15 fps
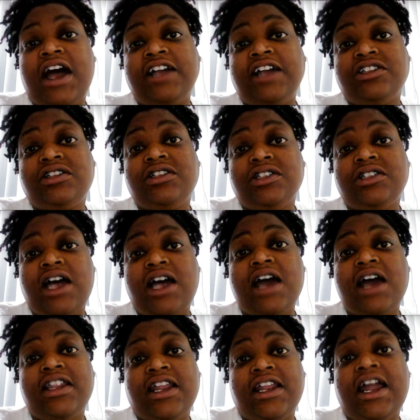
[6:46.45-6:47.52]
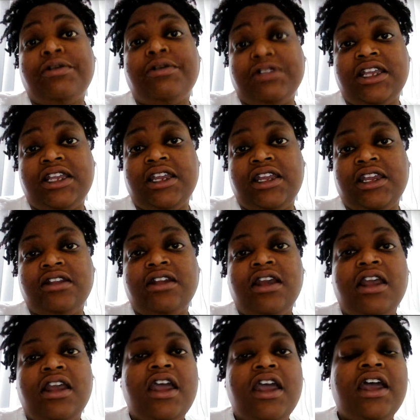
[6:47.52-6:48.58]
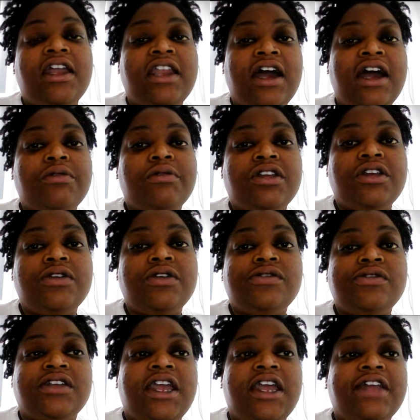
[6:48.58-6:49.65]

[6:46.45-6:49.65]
I just decided that I would take it and I would use it.